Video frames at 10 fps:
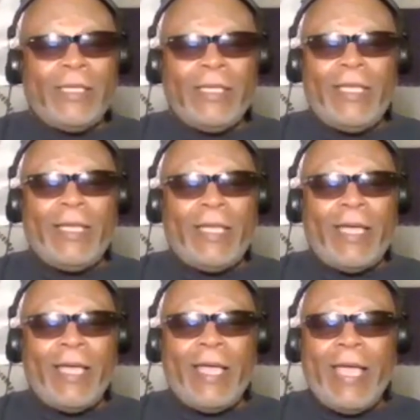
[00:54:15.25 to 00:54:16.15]
can't
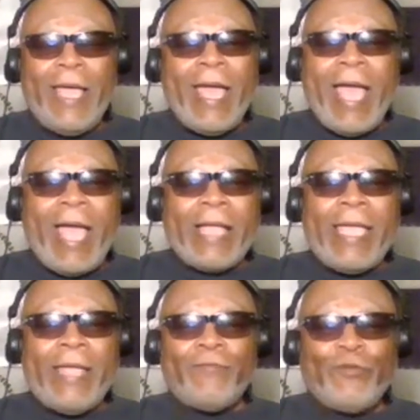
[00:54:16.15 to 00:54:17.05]
afford the cat food.